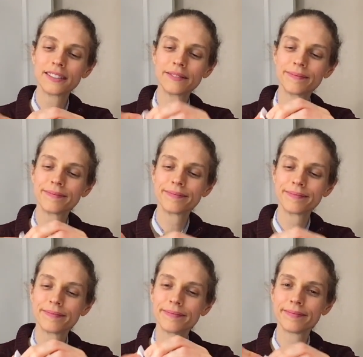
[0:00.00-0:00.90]

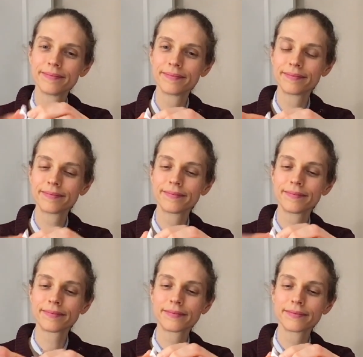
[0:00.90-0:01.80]

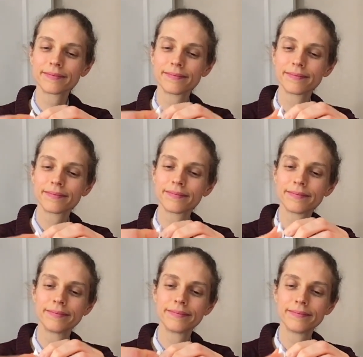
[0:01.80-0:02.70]

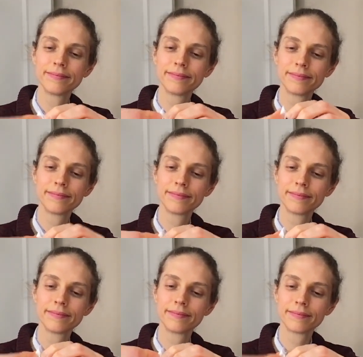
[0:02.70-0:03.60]

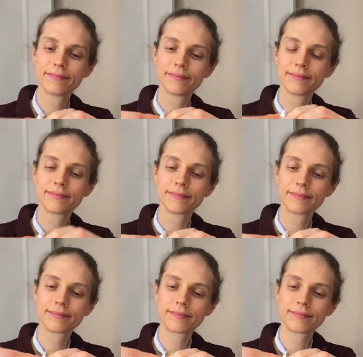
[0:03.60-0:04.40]
Nobody speaks.